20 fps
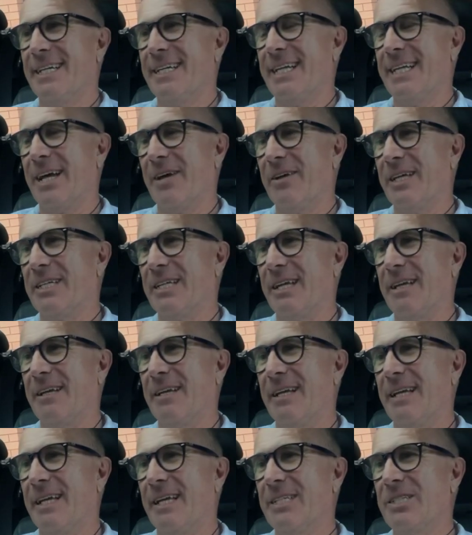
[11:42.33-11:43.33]
Now,
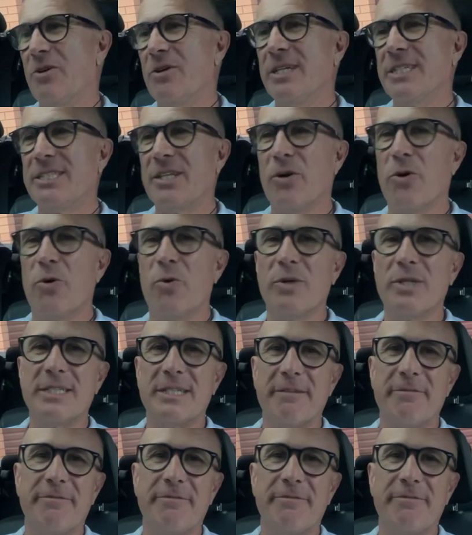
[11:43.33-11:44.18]
as long as the horses are